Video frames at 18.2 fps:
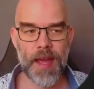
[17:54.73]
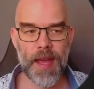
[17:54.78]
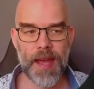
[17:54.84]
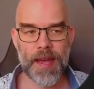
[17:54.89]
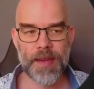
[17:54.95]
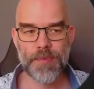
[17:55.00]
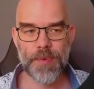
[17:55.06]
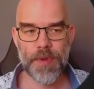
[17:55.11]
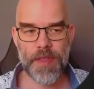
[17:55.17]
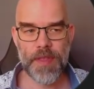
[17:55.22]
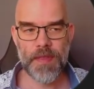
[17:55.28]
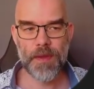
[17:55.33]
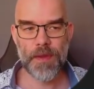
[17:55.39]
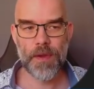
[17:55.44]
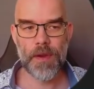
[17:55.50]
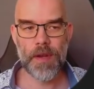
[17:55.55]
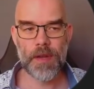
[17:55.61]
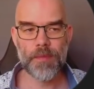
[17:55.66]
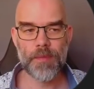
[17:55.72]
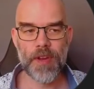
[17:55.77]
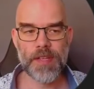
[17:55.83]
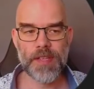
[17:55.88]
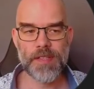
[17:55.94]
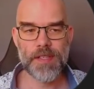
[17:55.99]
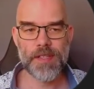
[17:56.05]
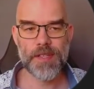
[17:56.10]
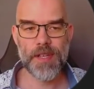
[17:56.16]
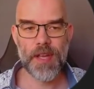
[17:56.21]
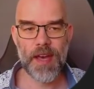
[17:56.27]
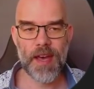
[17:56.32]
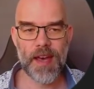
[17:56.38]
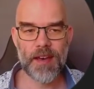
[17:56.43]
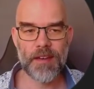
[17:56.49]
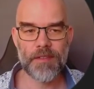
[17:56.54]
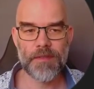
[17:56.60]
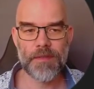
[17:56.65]
and within the curly braces you
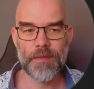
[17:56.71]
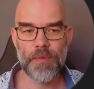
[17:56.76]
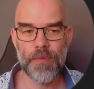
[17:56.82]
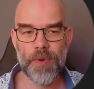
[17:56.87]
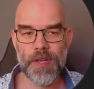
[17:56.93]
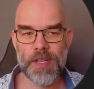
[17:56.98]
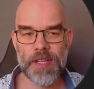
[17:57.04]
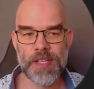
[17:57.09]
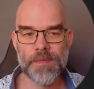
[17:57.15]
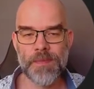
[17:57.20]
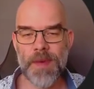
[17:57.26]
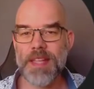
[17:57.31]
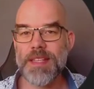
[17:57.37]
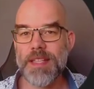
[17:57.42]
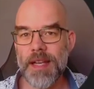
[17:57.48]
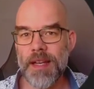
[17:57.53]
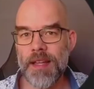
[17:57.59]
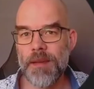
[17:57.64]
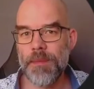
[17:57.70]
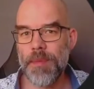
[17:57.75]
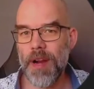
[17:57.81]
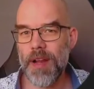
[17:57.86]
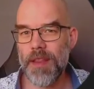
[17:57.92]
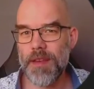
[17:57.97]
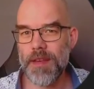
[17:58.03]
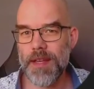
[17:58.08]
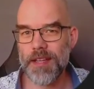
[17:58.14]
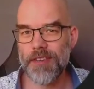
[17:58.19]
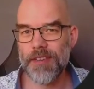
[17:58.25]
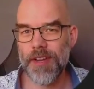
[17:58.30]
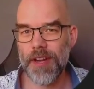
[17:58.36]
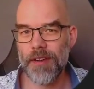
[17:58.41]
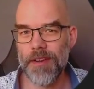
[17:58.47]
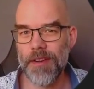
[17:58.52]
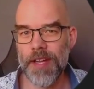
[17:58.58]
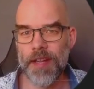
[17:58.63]
have what is basically a Python
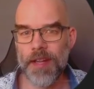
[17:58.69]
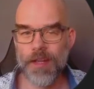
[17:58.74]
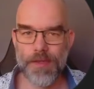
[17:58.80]
dictionary.